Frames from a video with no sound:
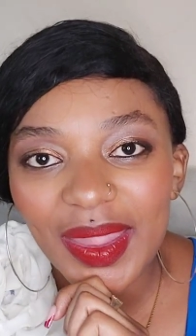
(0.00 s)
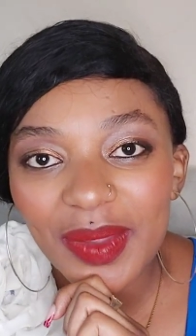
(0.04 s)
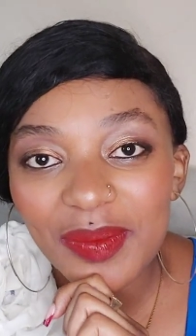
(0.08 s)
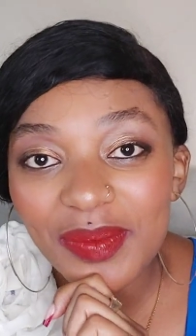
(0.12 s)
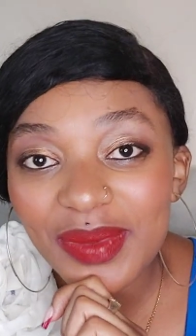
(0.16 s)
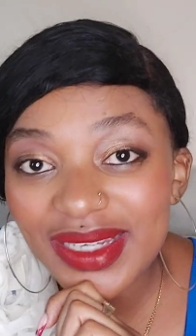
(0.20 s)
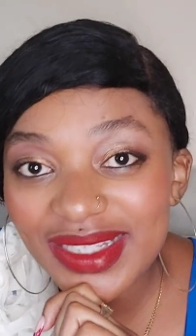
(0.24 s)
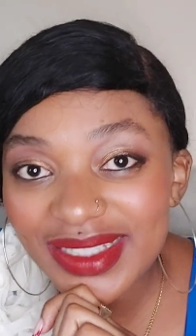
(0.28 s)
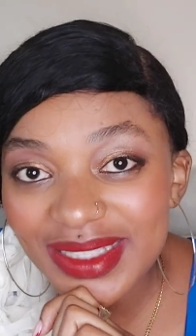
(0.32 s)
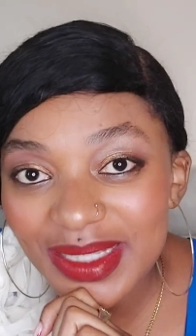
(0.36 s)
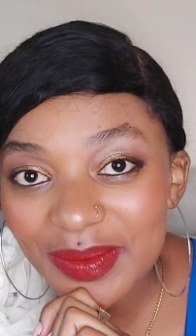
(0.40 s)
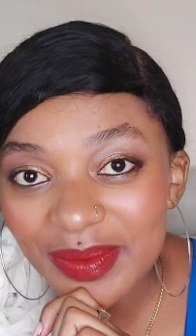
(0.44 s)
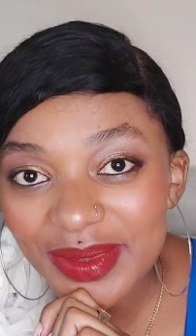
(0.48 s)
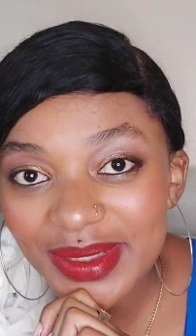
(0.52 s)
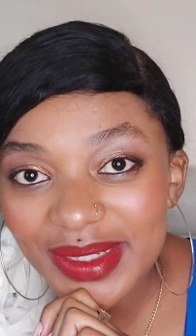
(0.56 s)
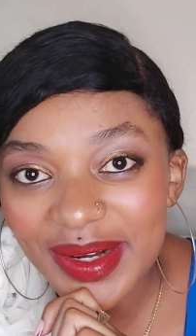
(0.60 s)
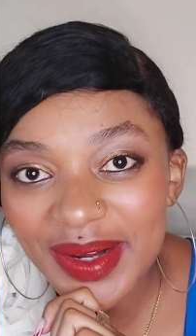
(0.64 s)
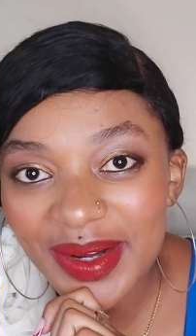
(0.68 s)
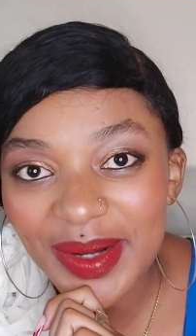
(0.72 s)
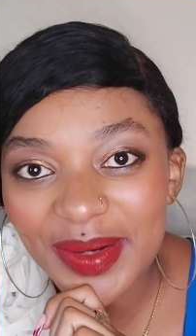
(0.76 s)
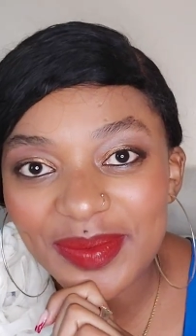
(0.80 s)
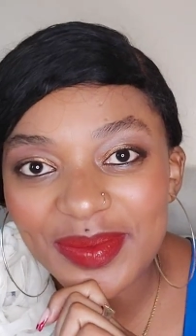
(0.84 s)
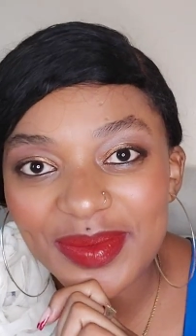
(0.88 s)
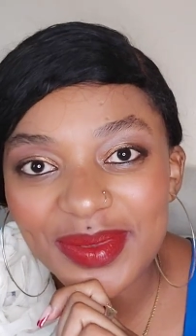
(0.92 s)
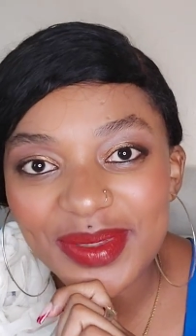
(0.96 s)
Please
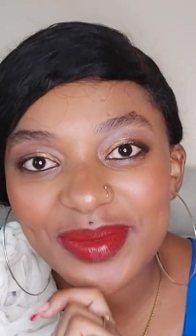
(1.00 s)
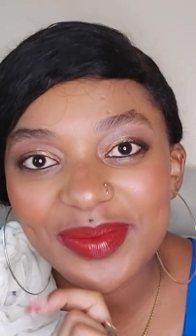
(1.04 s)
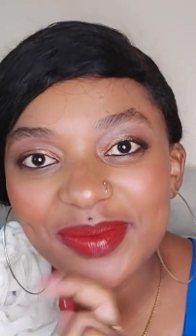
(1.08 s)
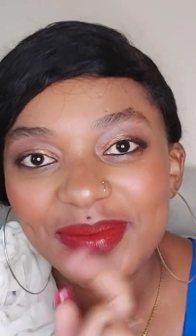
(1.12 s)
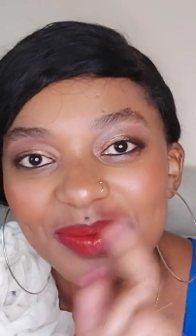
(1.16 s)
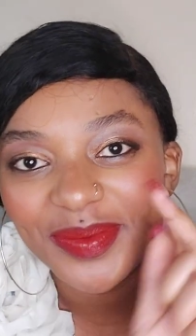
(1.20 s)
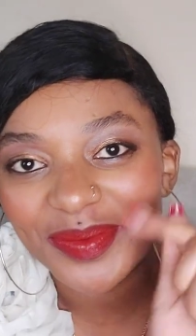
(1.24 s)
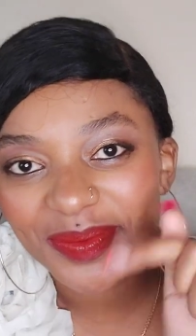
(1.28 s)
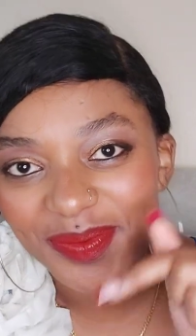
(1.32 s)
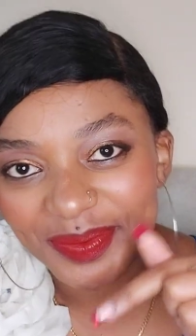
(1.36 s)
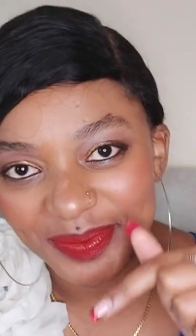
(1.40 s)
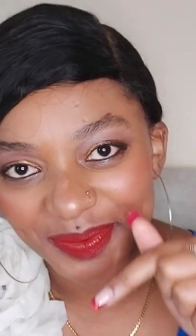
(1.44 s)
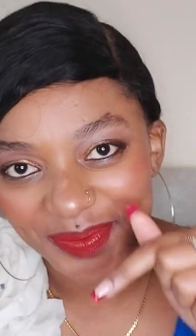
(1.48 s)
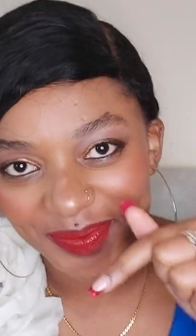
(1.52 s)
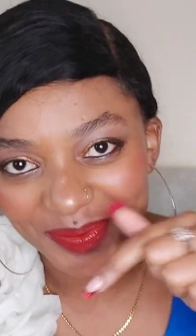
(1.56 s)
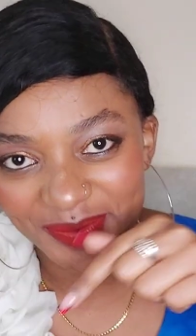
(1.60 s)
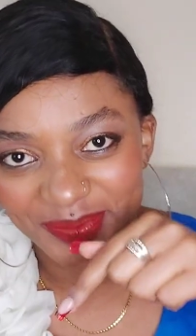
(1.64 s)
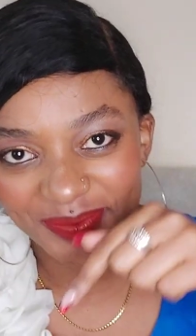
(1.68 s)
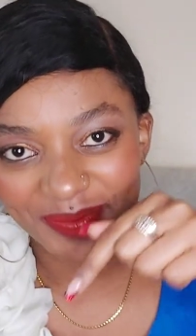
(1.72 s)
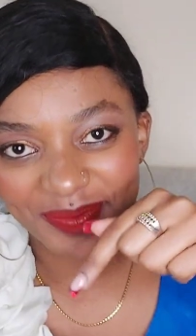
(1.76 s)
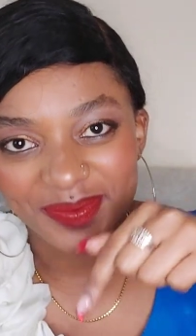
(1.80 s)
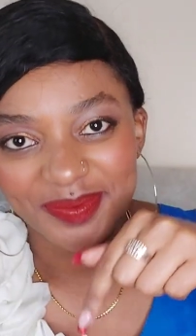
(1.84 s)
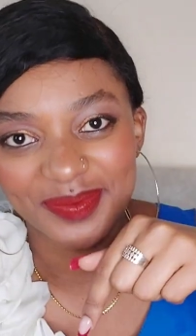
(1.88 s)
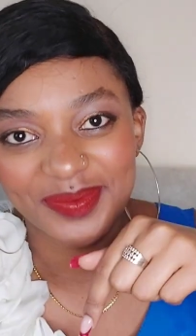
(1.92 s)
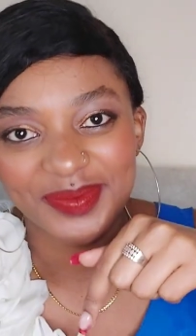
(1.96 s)
subscribe.
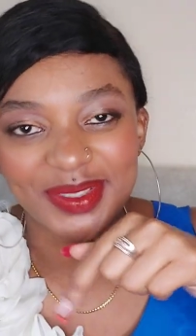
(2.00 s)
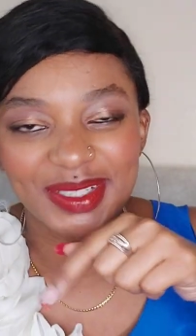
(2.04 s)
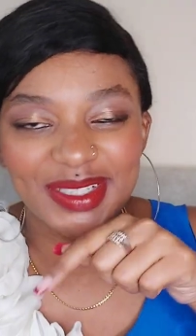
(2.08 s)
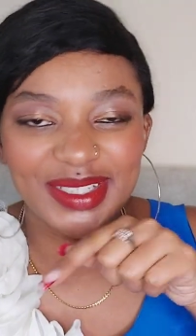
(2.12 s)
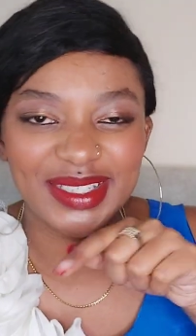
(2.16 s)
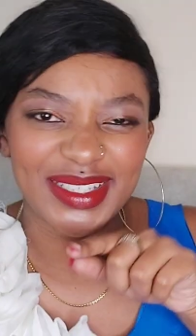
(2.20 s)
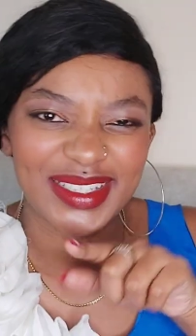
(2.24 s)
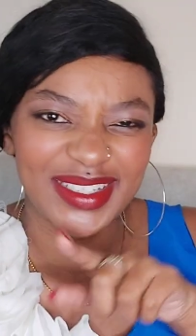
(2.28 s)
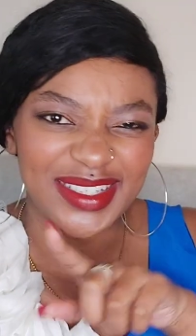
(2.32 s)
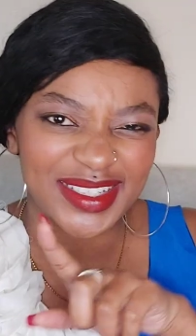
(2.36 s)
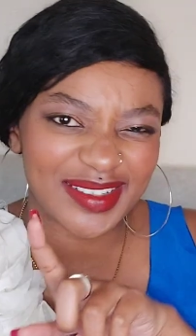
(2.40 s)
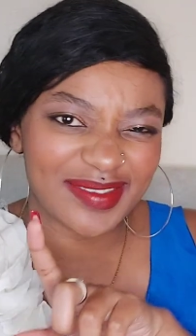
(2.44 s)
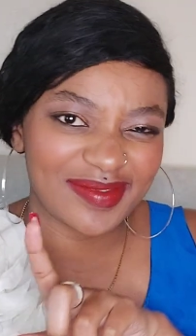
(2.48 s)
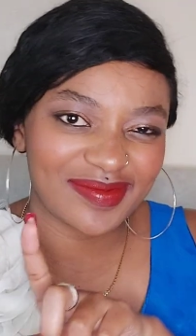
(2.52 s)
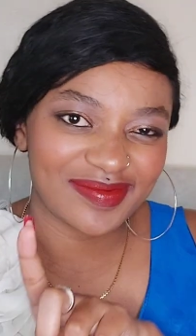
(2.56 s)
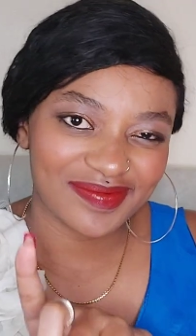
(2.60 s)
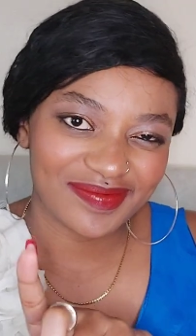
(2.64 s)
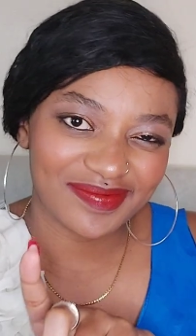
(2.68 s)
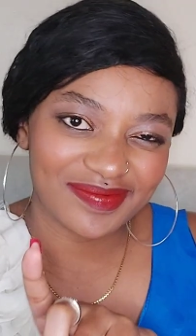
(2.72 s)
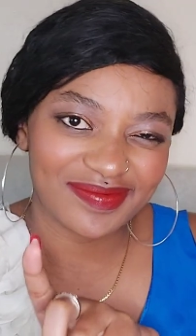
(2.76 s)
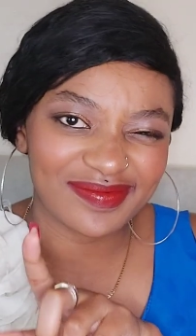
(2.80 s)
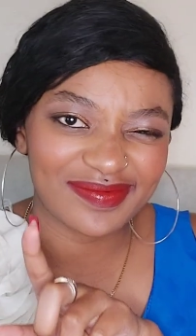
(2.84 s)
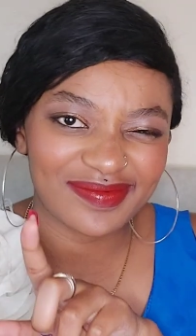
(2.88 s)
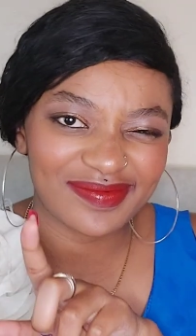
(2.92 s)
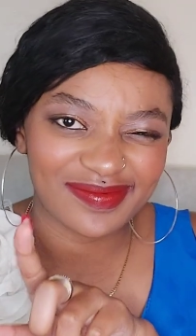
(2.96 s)
Just,
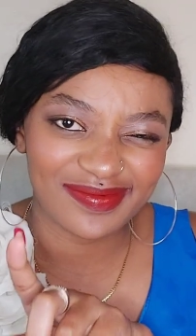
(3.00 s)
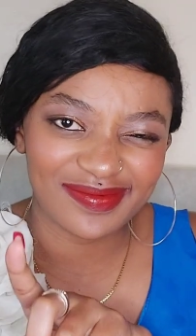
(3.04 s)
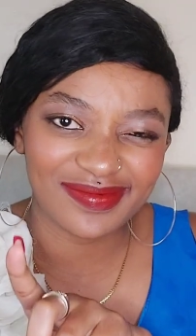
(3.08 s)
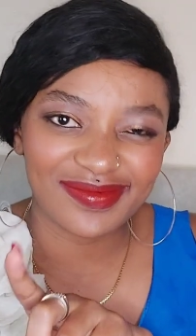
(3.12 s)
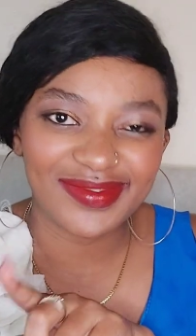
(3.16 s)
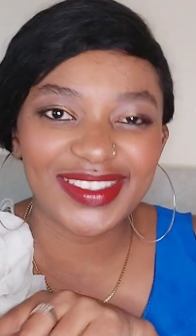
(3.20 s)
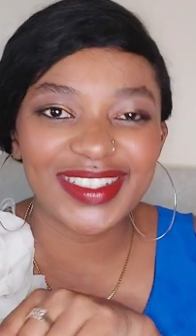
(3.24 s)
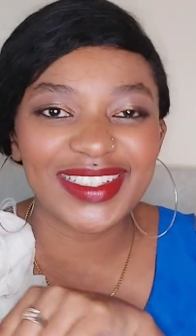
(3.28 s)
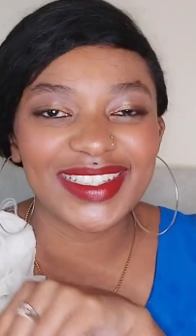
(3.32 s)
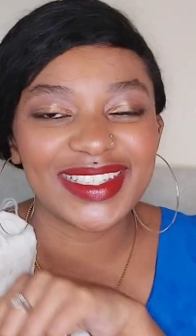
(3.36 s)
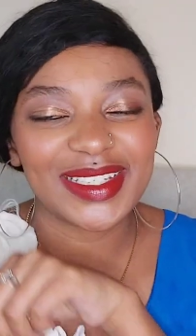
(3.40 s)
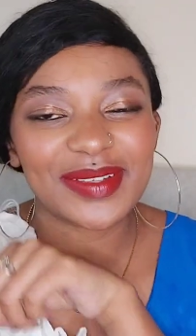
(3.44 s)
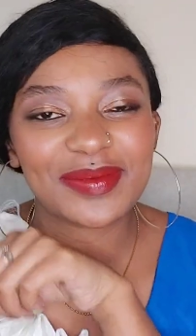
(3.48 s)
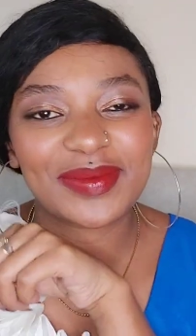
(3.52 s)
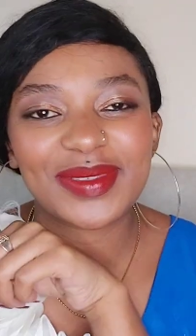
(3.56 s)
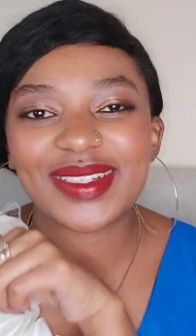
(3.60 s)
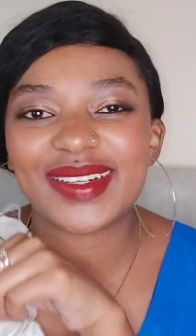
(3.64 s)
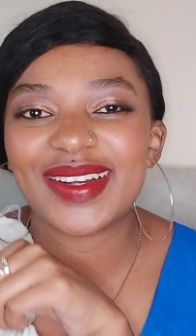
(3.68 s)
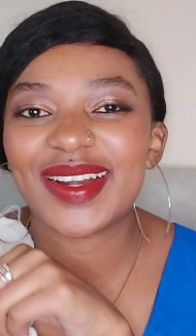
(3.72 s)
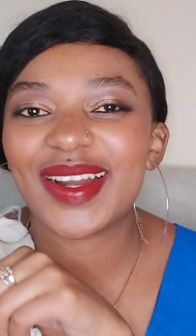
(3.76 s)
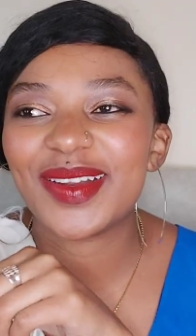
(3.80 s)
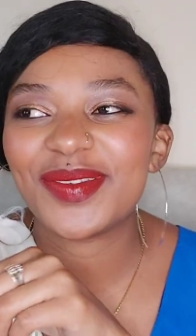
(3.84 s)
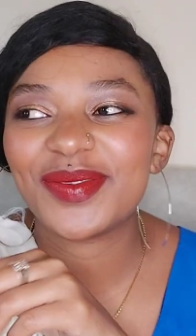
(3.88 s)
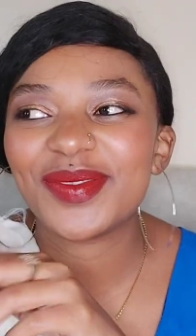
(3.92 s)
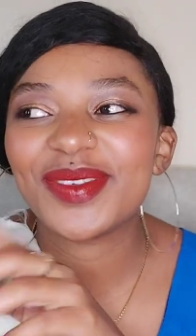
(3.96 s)
just
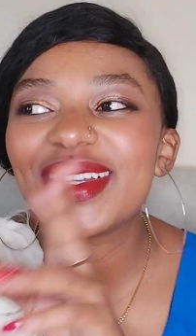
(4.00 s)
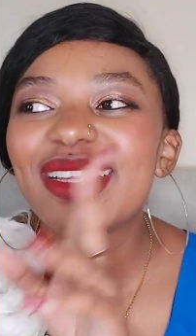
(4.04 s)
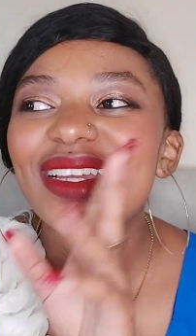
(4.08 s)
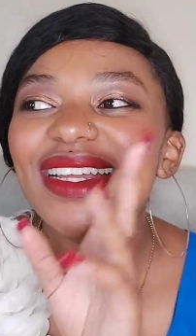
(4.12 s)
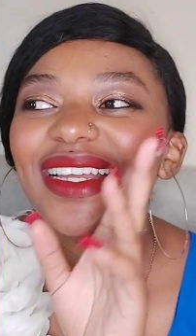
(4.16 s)
subscribe.